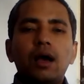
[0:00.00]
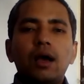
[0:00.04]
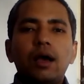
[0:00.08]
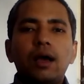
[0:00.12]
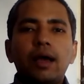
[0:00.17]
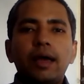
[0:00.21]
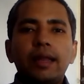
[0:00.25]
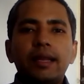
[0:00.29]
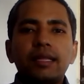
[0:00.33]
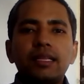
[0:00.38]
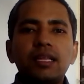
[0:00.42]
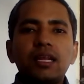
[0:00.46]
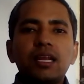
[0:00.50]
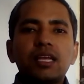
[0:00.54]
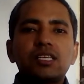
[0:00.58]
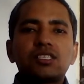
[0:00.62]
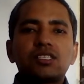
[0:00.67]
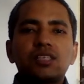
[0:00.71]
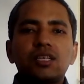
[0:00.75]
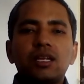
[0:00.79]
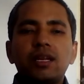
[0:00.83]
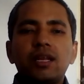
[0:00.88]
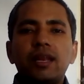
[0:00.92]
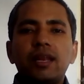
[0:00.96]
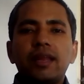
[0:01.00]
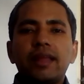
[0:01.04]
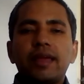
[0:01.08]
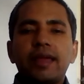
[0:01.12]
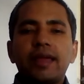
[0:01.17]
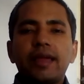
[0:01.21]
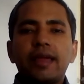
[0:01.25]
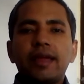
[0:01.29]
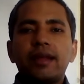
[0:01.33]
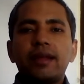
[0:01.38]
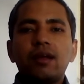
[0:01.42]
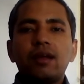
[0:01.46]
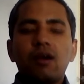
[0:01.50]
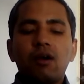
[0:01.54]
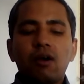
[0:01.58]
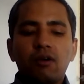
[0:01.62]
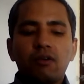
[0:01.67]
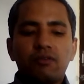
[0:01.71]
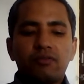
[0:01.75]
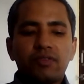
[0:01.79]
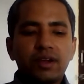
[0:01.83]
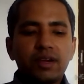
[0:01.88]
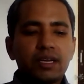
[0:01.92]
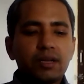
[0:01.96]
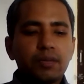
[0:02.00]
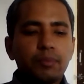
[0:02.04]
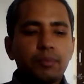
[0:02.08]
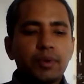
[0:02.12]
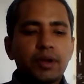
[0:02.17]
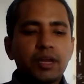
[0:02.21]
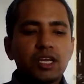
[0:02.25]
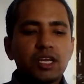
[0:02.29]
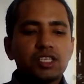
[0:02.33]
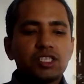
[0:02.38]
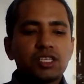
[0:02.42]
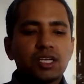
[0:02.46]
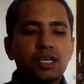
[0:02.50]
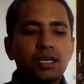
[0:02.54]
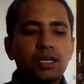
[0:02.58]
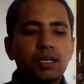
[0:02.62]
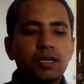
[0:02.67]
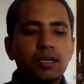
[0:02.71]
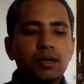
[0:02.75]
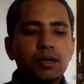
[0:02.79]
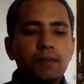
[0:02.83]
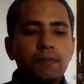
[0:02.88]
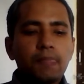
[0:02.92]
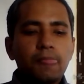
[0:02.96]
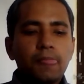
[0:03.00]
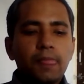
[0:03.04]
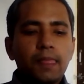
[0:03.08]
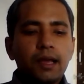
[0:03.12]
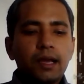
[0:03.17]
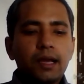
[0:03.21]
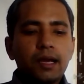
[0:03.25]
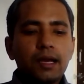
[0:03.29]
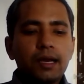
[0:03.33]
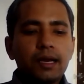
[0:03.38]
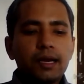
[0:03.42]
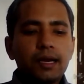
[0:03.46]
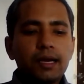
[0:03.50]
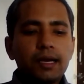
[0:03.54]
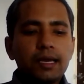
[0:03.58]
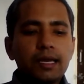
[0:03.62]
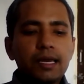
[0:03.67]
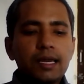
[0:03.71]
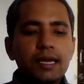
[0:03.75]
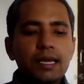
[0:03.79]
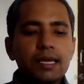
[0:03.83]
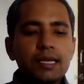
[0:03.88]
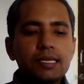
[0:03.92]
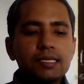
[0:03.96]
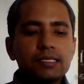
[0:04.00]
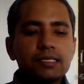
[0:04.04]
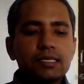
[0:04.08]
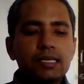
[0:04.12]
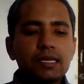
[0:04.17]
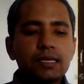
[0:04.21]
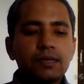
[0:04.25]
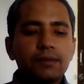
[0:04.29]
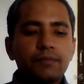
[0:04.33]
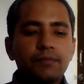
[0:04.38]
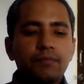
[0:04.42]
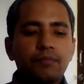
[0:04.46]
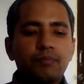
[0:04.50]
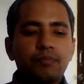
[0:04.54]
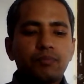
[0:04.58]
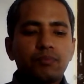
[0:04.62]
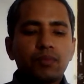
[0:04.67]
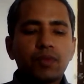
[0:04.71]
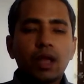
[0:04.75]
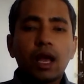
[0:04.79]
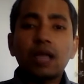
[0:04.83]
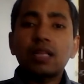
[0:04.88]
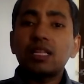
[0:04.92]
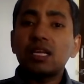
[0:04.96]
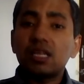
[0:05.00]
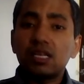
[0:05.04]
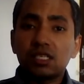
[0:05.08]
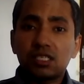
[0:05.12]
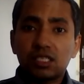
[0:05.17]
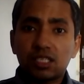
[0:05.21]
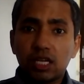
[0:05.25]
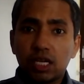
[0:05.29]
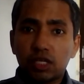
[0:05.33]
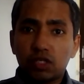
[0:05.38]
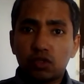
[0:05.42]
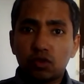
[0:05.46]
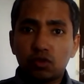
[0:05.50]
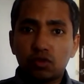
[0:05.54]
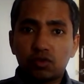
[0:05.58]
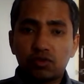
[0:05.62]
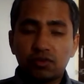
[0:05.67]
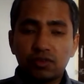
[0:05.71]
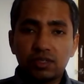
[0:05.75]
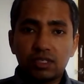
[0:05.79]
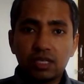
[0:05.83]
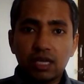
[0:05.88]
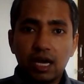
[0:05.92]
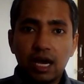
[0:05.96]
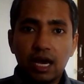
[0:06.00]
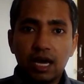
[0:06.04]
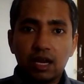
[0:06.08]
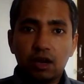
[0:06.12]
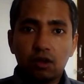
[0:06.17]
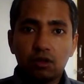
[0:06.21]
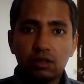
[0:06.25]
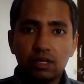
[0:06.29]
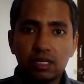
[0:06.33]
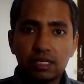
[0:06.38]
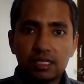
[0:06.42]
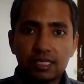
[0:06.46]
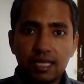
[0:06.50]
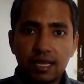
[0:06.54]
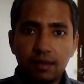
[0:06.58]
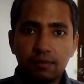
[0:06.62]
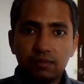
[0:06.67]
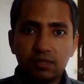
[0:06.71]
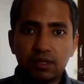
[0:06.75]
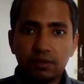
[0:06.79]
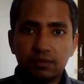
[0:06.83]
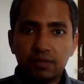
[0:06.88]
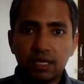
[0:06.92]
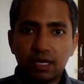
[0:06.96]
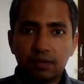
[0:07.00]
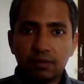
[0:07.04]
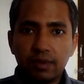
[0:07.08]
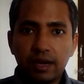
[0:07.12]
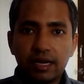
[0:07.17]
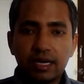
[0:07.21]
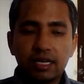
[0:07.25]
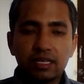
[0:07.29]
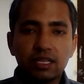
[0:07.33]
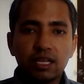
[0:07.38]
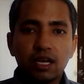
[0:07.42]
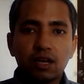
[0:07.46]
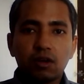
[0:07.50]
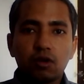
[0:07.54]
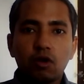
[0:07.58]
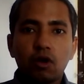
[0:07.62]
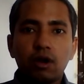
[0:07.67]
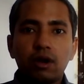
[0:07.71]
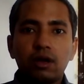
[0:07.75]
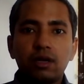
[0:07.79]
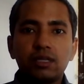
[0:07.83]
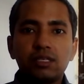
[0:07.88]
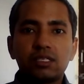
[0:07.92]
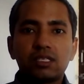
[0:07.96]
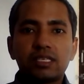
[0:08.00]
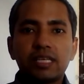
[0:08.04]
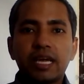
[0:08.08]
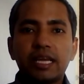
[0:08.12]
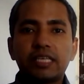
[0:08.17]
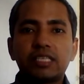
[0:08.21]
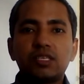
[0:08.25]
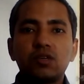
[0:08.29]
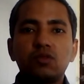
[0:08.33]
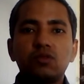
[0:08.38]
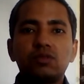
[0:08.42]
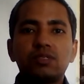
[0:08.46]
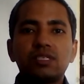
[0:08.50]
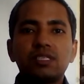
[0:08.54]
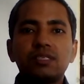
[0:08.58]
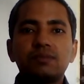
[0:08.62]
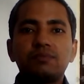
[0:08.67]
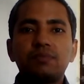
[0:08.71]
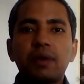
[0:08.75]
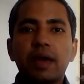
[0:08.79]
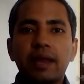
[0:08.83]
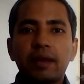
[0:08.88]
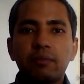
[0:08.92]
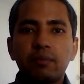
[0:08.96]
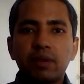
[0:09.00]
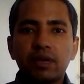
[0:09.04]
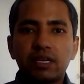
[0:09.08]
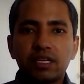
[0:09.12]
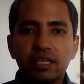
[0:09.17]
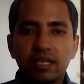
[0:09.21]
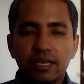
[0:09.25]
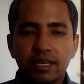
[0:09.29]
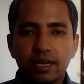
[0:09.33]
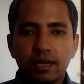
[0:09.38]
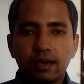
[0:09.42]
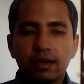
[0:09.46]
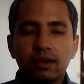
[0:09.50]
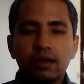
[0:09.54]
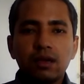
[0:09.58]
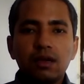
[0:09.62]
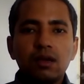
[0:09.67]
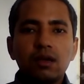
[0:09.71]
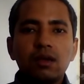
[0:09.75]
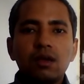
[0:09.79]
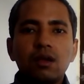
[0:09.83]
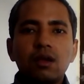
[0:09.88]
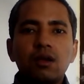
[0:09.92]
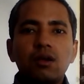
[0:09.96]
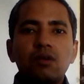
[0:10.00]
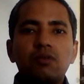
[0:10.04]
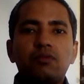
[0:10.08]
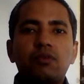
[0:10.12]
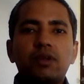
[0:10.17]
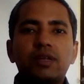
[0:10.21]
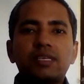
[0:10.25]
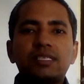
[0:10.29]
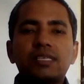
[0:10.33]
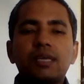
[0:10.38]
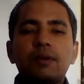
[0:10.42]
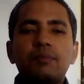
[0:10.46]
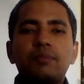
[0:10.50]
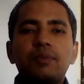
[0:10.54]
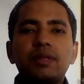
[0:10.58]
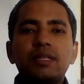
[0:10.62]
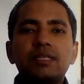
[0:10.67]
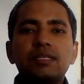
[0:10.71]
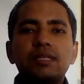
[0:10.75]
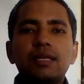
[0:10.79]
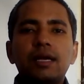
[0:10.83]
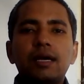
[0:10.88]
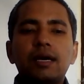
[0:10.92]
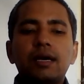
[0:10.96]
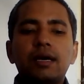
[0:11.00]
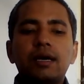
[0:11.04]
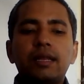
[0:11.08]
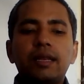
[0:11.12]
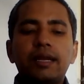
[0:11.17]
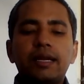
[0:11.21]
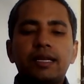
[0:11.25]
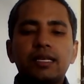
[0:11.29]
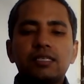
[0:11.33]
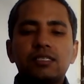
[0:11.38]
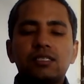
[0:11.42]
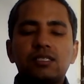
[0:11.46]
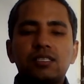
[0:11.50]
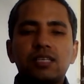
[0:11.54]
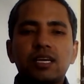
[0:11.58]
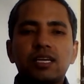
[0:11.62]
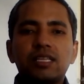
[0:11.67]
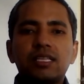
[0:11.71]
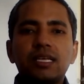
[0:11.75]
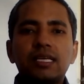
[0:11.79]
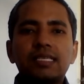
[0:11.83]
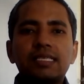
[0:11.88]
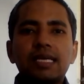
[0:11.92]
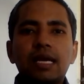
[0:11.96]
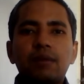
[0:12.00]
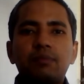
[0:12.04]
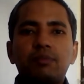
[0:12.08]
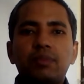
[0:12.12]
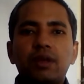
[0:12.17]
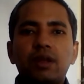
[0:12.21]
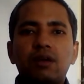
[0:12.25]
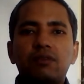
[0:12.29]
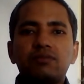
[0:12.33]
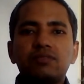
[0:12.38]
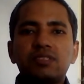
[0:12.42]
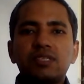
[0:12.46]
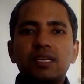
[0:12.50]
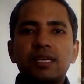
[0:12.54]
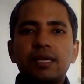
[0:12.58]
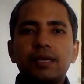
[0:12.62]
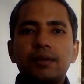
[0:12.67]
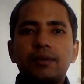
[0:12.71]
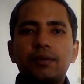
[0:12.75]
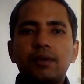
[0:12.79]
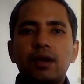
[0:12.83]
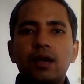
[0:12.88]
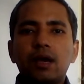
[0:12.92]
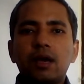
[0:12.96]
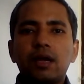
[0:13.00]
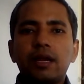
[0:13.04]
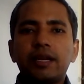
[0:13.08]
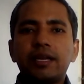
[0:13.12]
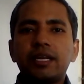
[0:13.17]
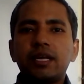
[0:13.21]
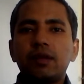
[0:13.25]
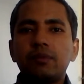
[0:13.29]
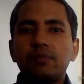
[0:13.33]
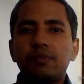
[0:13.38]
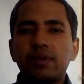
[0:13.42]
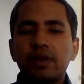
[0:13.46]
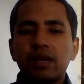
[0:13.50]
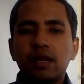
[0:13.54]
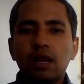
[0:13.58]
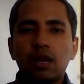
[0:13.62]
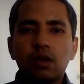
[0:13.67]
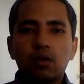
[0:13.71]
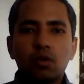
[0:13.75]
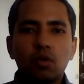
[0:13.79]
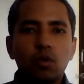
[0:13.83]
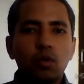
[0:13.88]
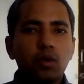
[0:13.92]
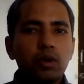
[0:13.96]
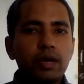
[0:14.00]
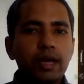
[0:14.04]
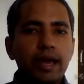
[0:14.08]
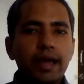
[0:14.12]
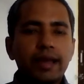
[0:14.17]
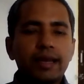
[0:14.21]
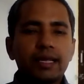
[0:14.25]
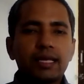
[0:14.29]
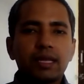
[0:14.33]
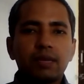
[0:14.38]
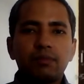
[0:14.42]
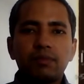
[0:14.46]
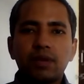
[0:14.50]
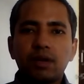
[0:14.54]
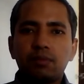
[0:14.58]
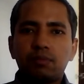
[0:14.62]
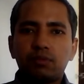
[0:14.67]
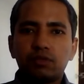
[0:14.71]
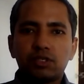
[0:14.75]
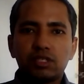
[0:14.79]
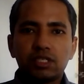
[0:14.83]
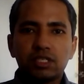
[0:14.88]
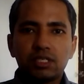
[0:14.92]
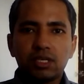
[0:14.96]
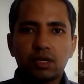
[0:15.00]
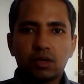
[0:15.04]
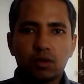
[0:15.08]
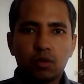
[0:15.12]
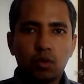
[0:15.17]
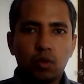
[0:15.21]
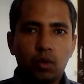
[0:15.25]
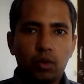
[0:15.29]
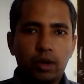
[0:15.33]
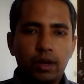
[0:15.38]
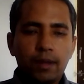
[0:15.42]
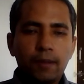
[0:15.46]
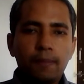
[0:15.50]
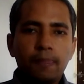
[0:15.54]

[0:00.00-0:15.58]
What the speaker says: Another external aid of interpretation is other statutes which are on the same subject matter. They are called statutes in perimeteria. For example, let us take the example of, say, Indian Penal Code and Criminal Procedure Code.